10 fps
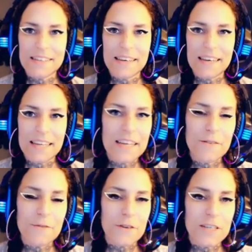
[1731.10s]

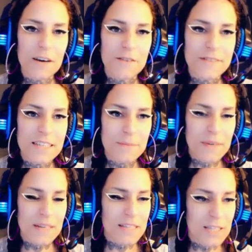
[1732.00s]
need for toughness,
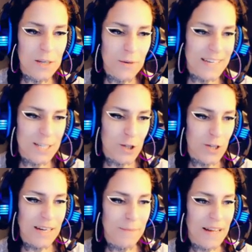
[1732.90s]
but it's so
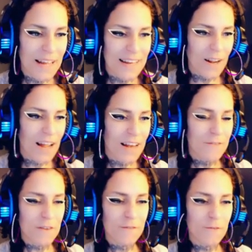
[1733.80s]
extreme, and it kind
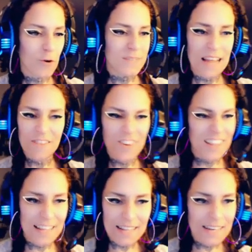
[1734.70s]
of informs
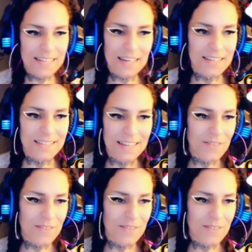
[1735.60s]
everything that he does.